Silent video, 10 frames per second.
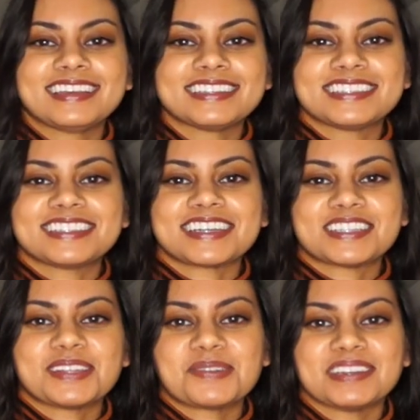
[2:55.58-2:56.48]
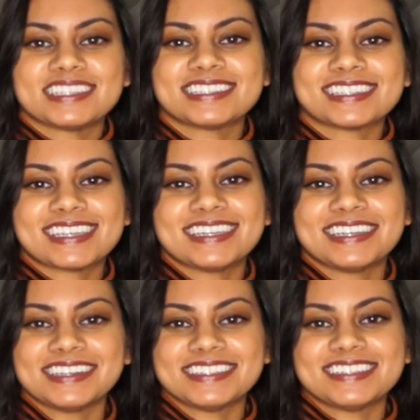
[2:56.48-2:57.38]
Stuck to the whisk.
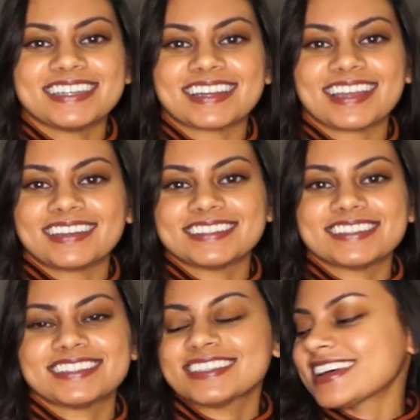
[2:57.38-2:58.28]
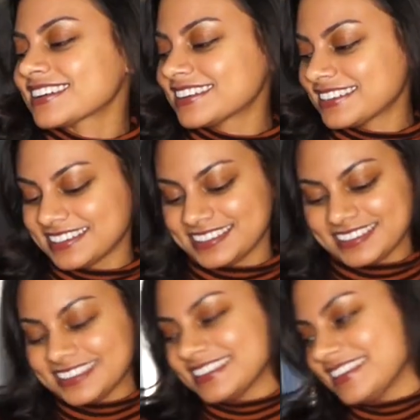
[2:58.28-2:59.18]
Stuck, guys, stuck.
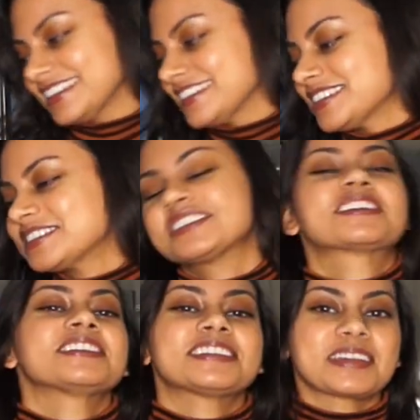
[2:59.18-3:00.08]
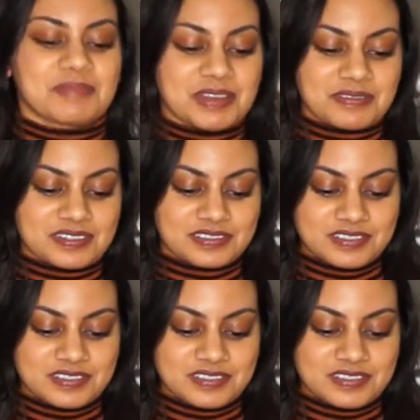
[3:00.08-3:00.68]
Just gonna take my